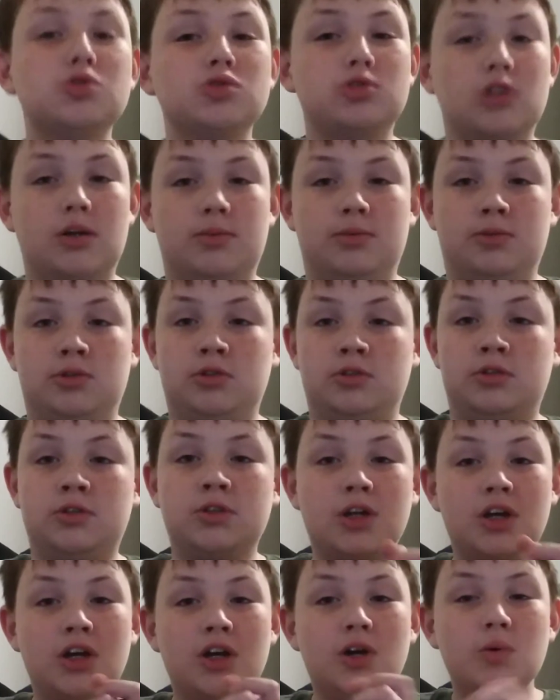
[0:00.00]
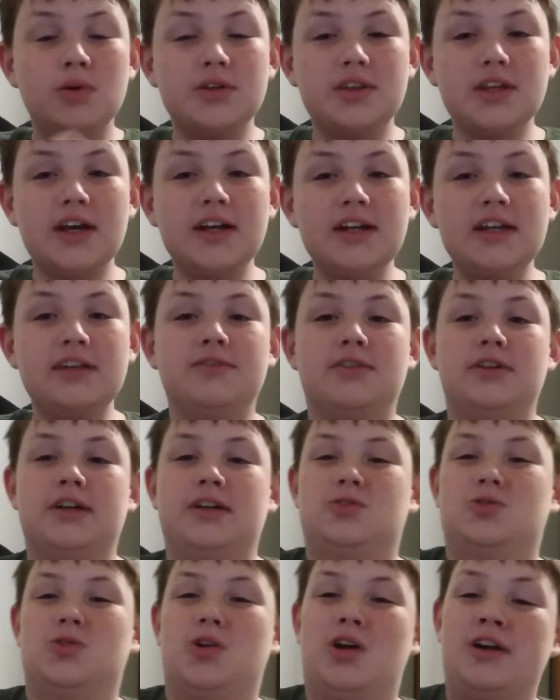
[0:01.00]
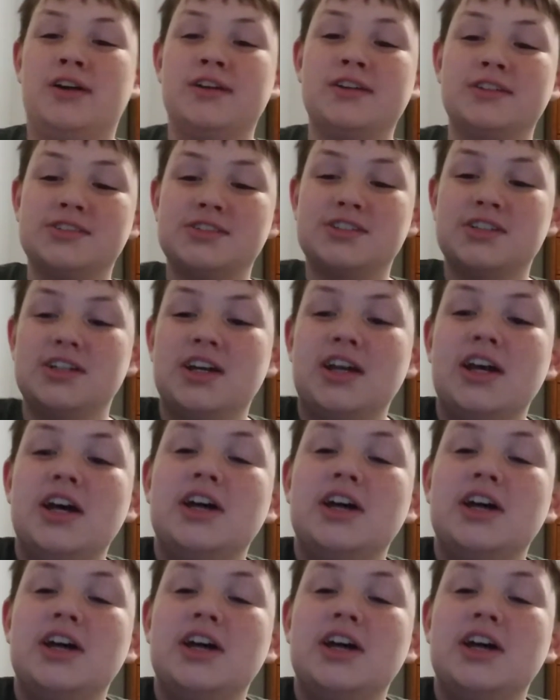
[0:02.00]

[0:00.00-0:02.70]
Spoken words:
trouble with any of electronics,